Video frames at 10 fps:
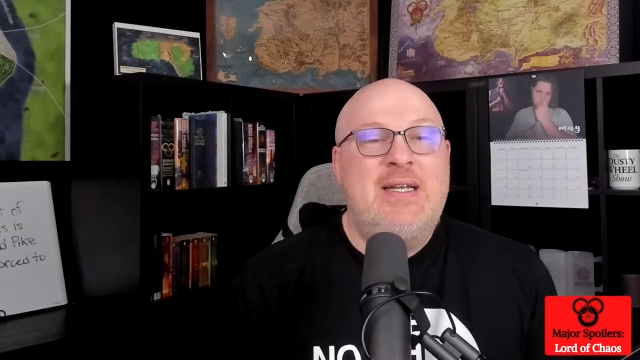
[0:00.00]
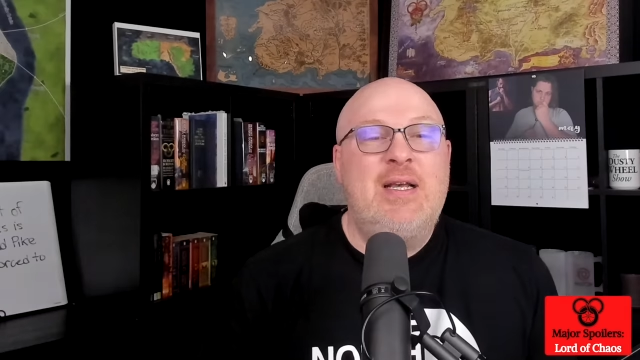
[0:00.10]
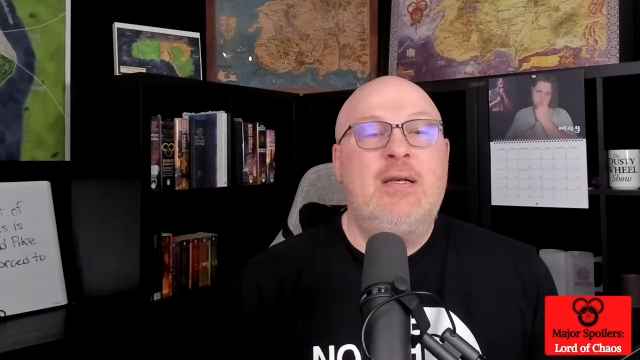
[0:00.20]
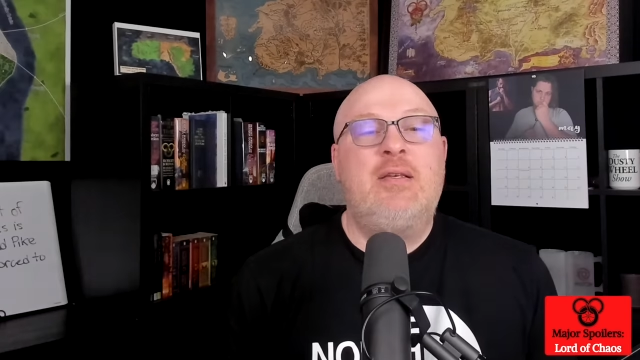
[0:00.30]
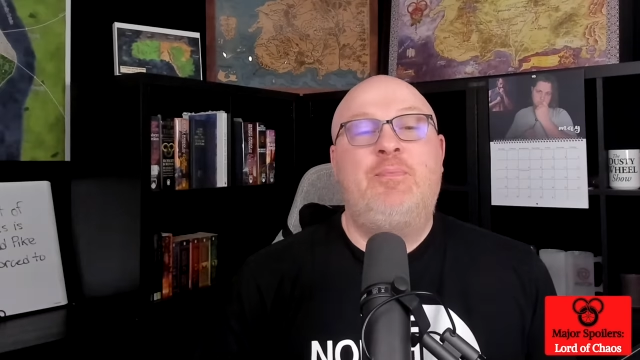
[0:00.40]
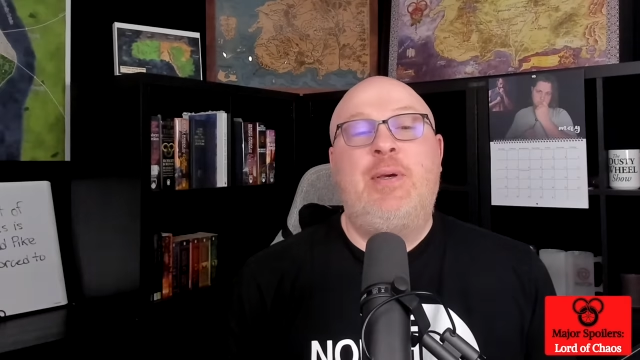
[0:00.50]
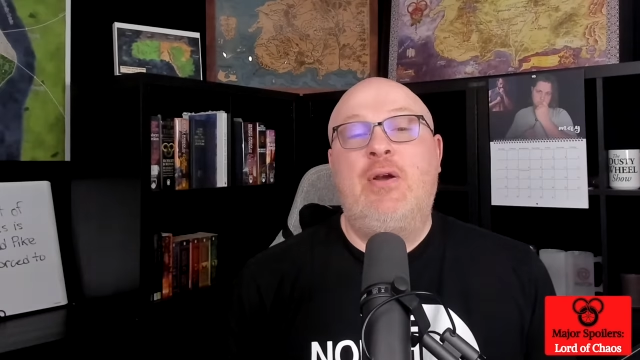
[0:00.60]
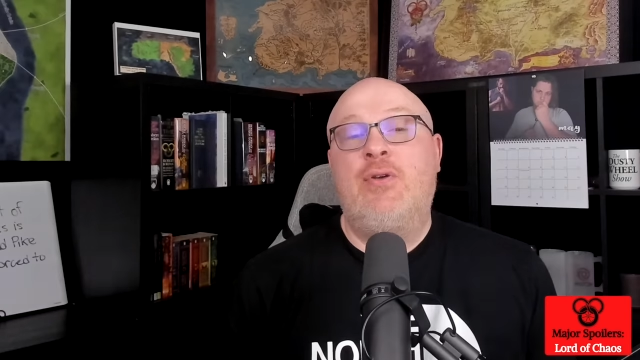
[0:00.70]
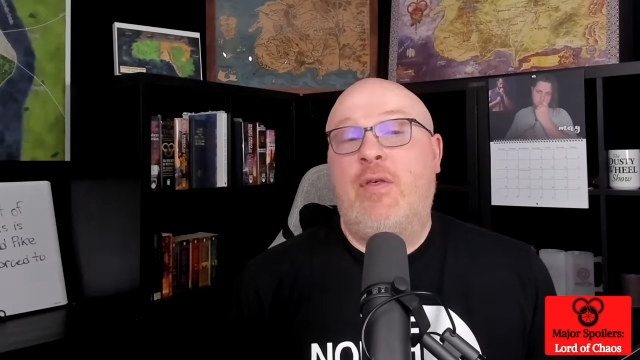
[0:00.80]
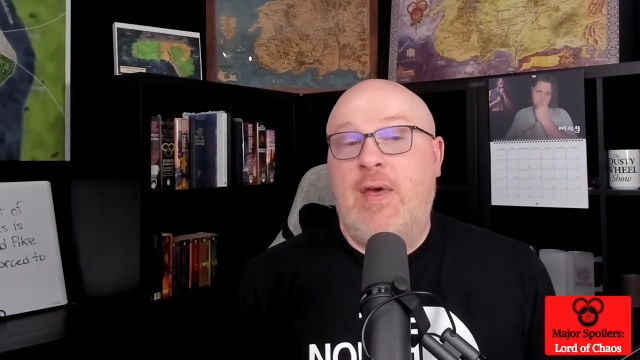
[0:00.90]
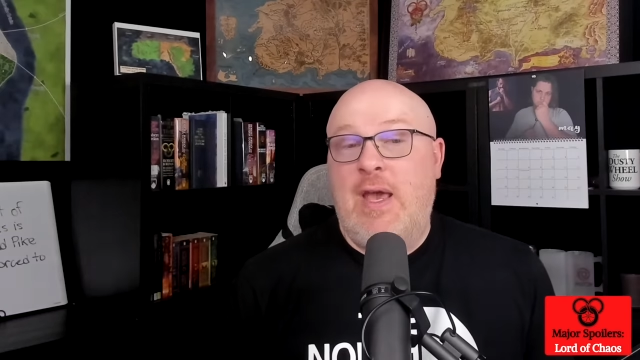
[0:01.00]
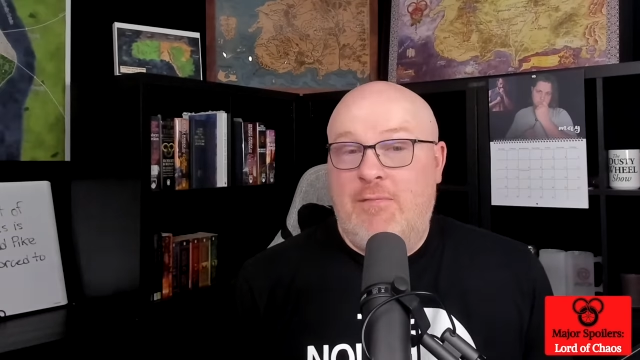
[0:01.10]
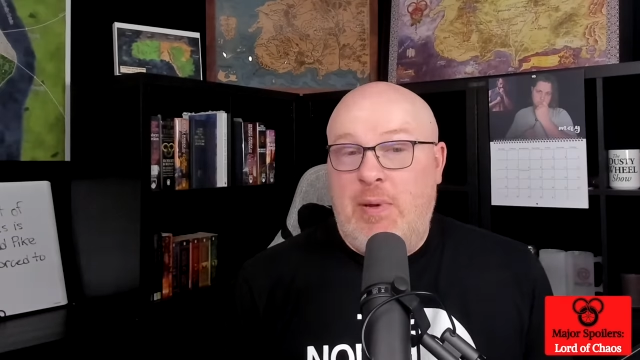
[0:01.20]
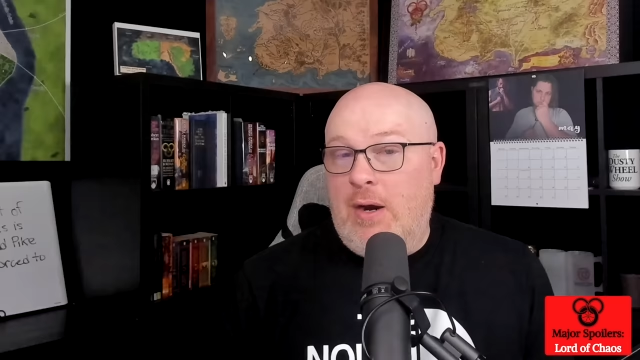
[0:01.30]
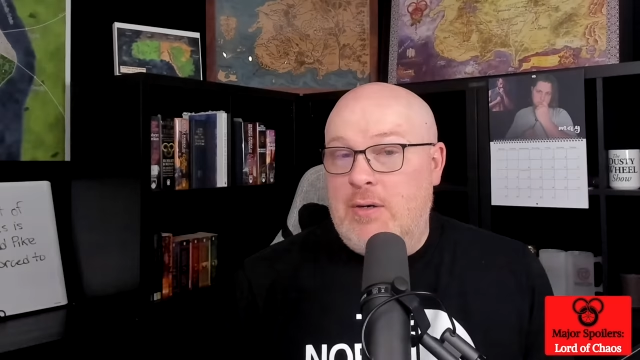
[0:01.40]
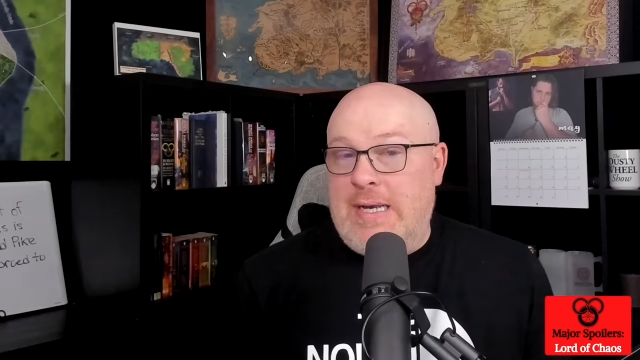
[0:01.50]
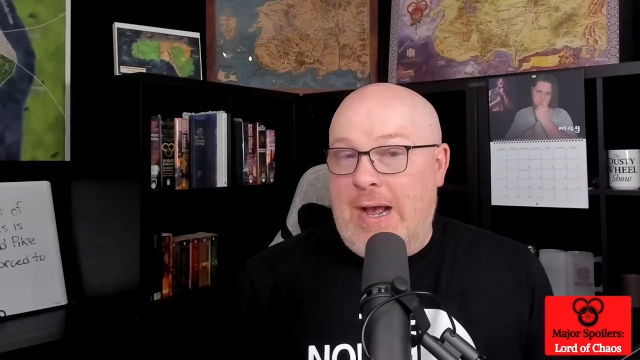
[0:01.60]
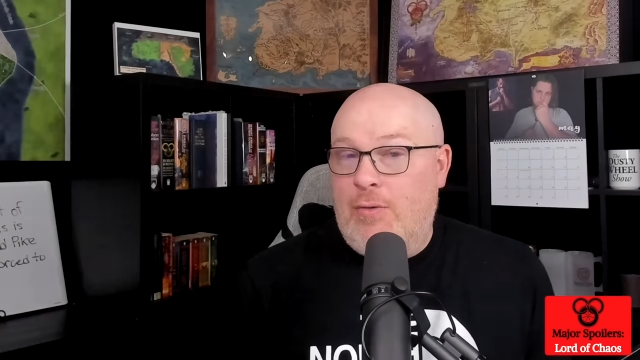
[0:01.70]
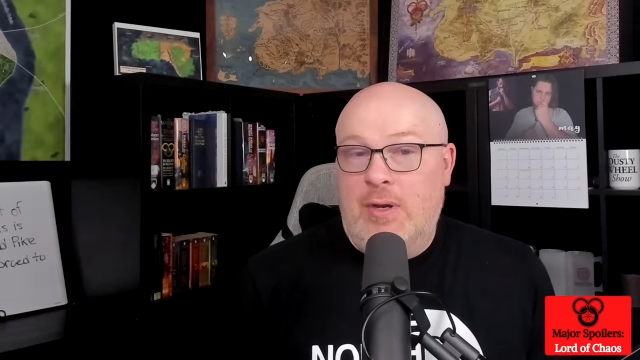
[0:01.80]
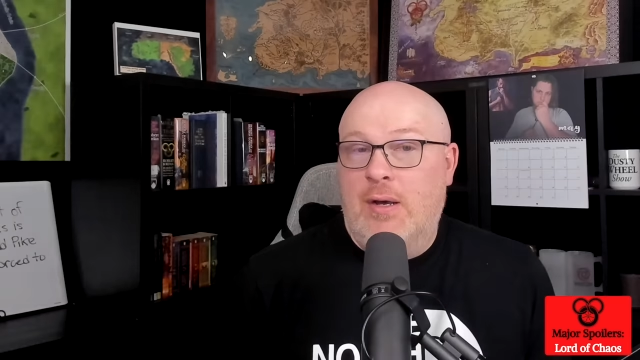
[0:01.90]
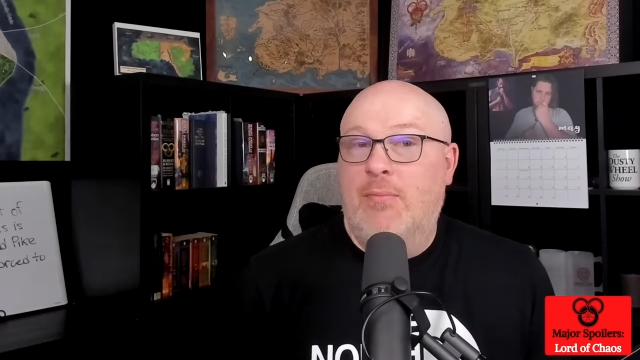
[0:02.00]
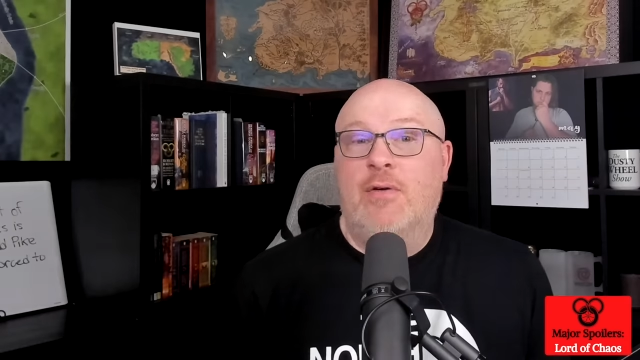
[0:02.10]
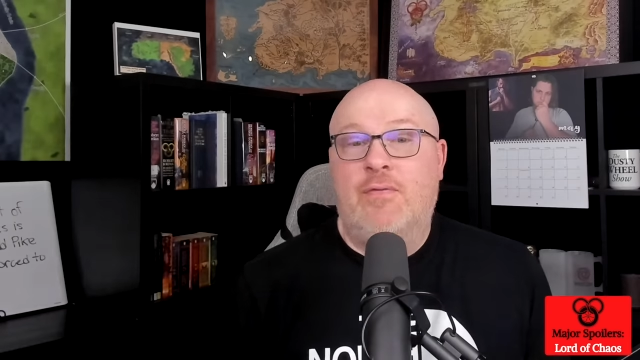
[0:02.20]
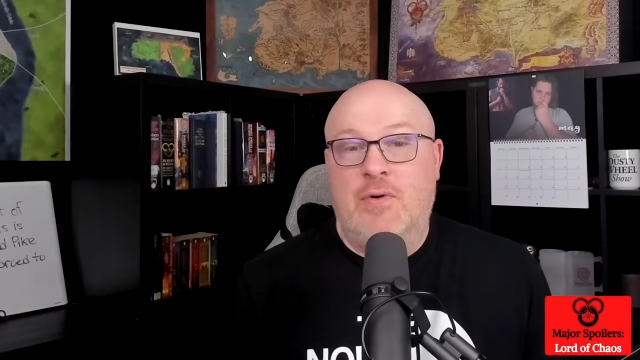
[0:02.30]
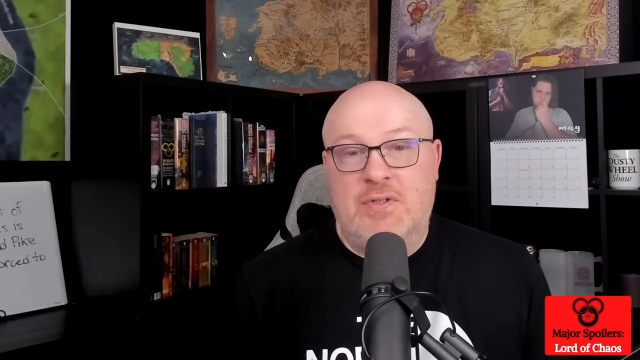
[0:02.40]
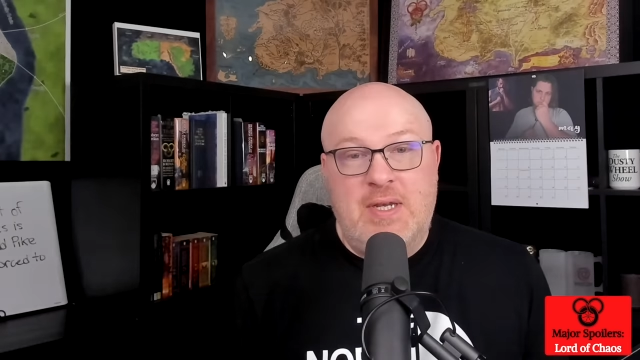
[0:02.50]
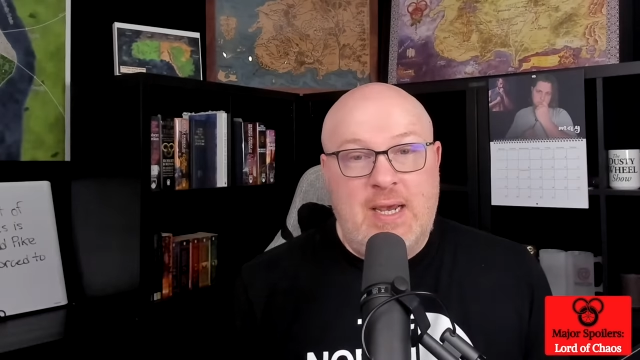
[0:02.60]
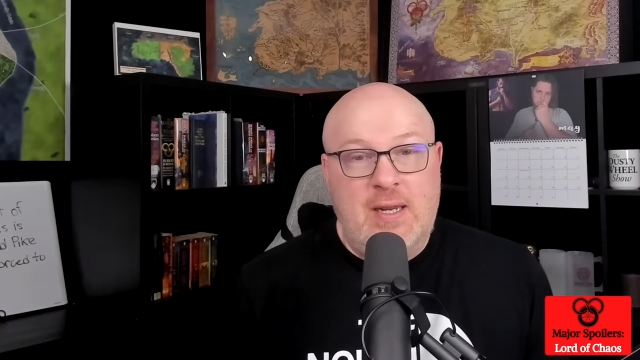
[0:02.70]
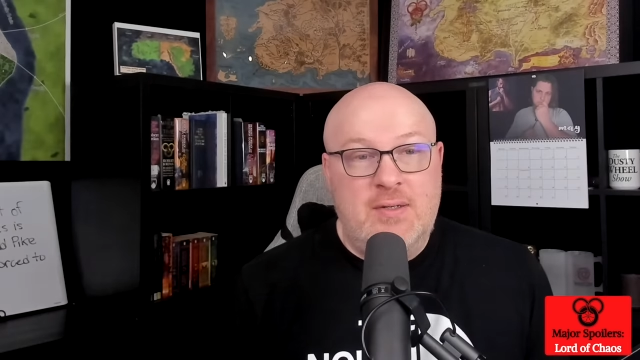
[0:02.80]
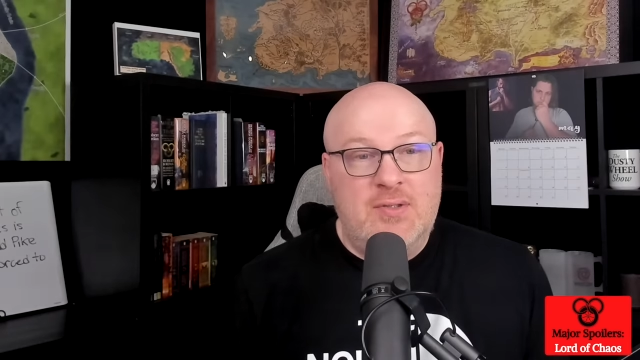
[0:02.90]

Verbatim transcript: It does appear that they have pared down the number of Forsaken,